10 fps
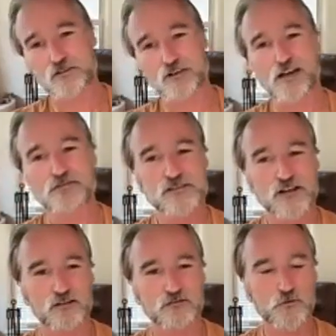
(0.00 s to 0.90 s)
a
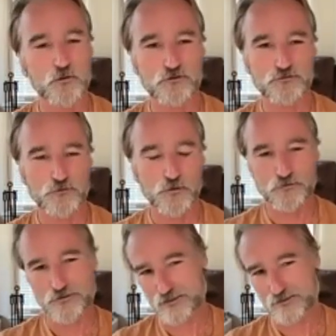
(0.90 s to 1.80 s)
lifestyle for
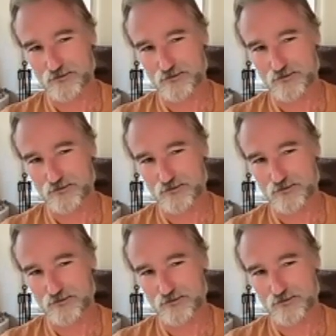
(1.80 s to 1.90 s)
this.